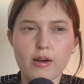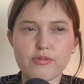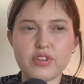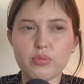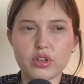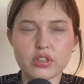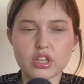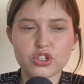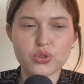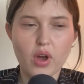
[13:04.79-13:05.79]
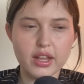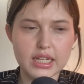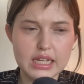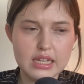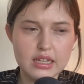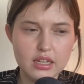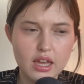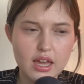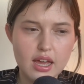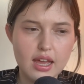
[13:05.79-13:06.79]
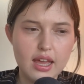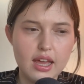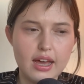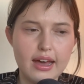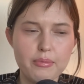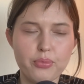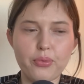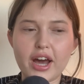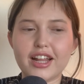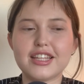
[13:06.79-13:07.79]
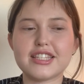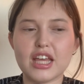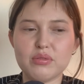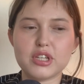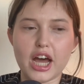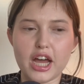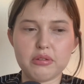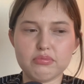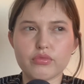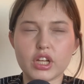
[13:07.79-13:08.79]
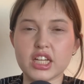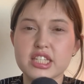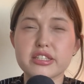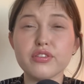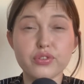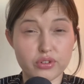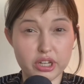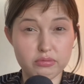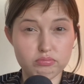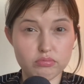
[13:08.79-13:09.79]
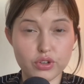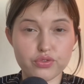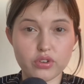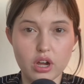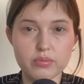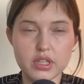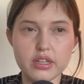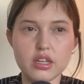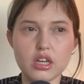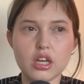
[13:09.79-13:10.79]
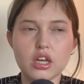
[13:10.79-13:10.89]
female sexuality, while at the same time like suffering from the